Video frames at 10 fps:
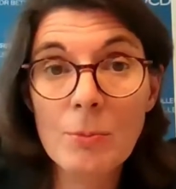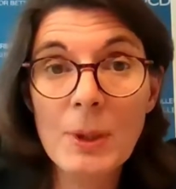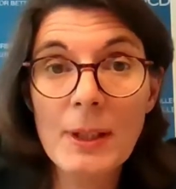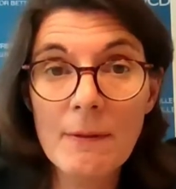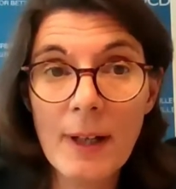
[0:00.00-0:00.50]
be
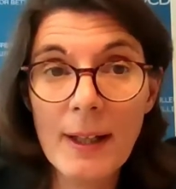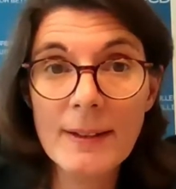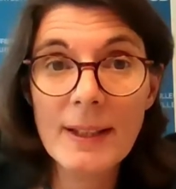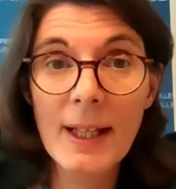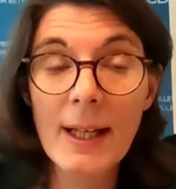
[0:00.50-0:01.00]

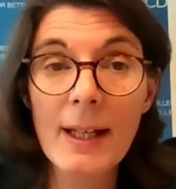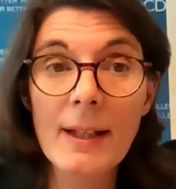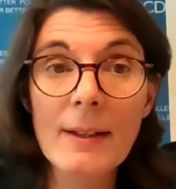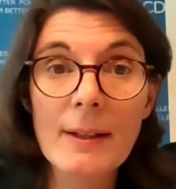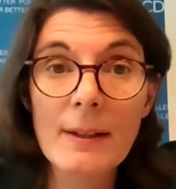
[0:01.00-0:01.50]
devised.
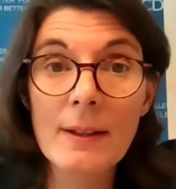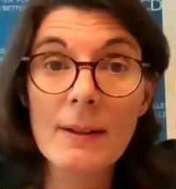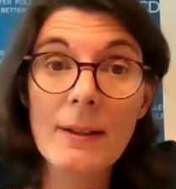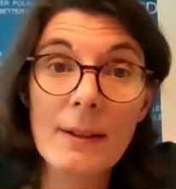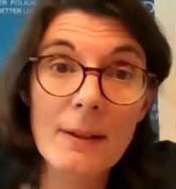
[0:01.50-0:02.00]

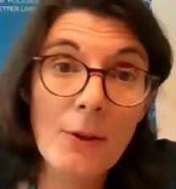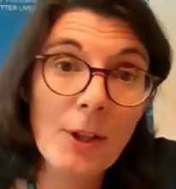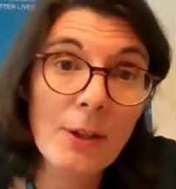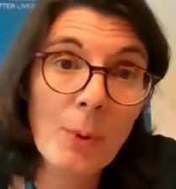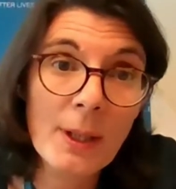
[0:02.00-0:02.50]
The
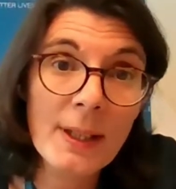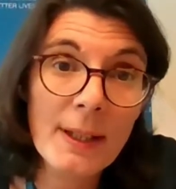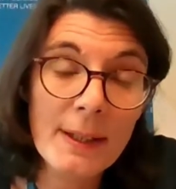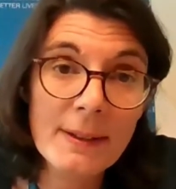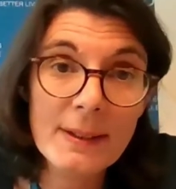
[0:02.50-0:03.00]
third one
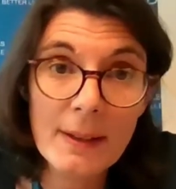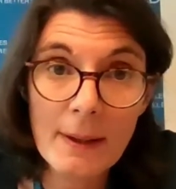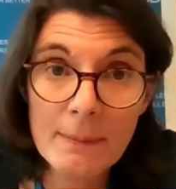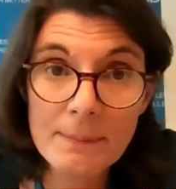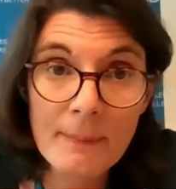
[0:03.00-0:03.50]
is
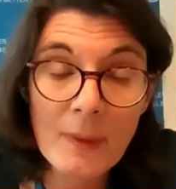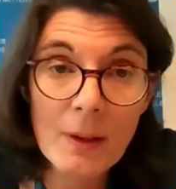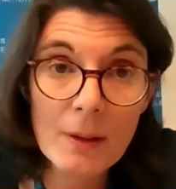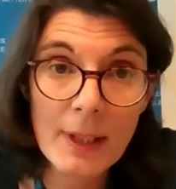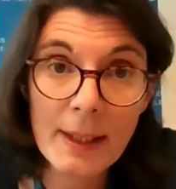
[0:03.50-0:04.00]

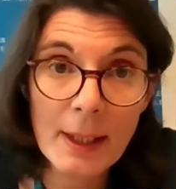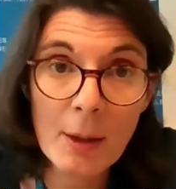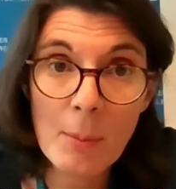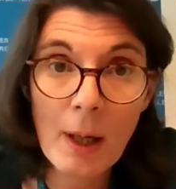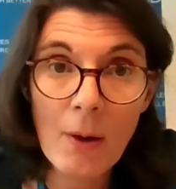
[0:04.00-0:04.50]
thinking
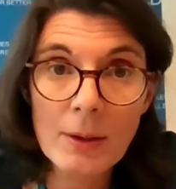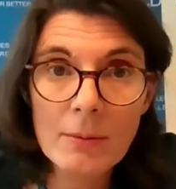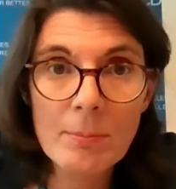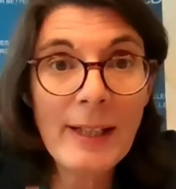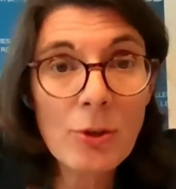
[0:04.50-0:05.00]
about
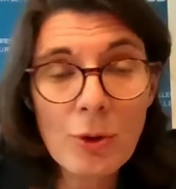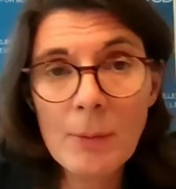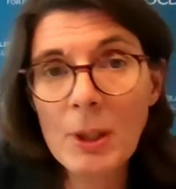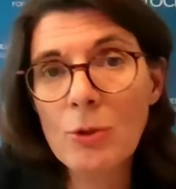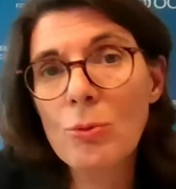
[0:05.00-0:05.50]

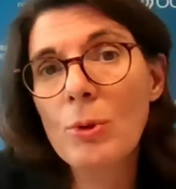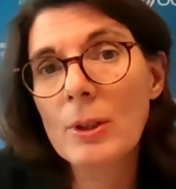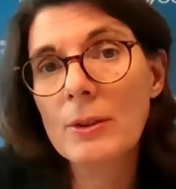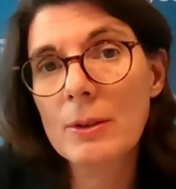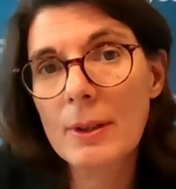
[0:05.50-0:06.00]
mainstreaming
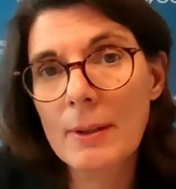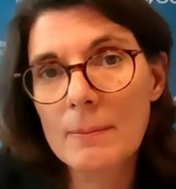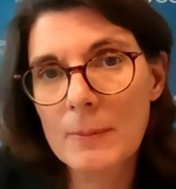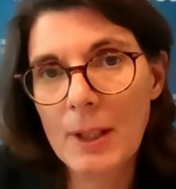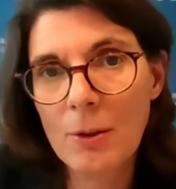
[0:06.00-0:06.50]
tools.
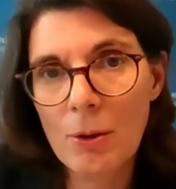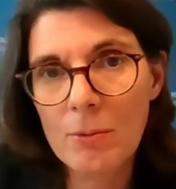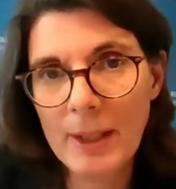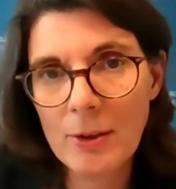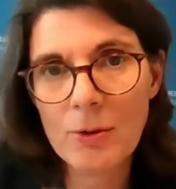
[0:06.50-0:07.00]
I know
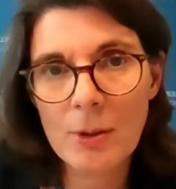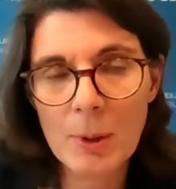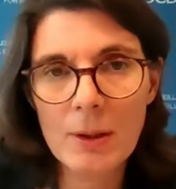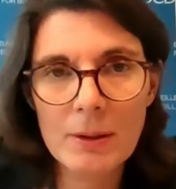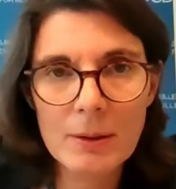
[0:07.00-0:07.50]

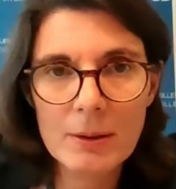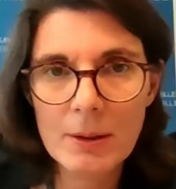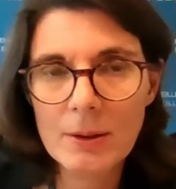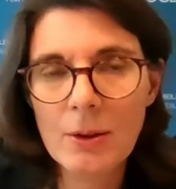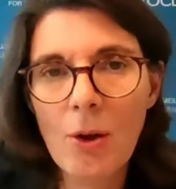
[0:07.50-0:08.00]
mainstreaming is
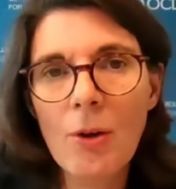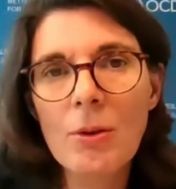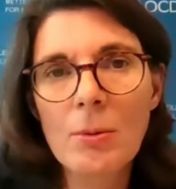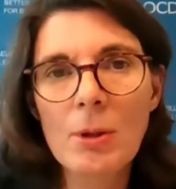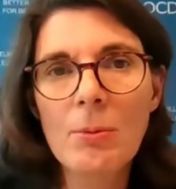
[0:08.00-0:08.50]
a
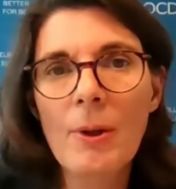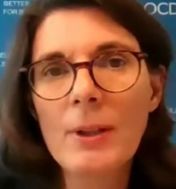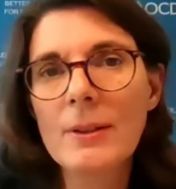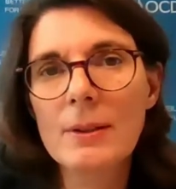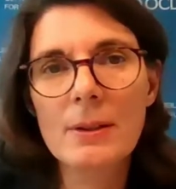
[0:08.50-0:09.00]
horrible
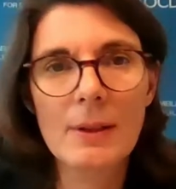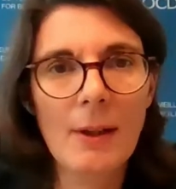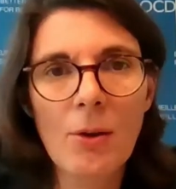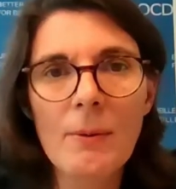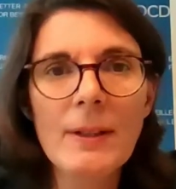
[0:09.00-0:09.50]
word. I
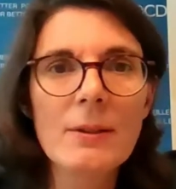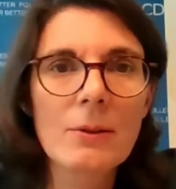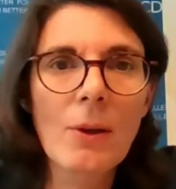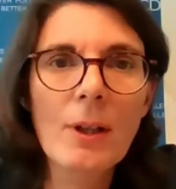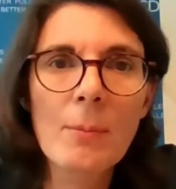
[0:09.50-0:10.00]
always
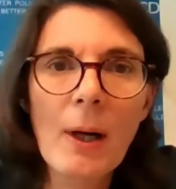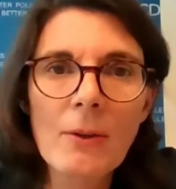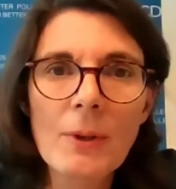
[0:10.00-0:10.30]
talk about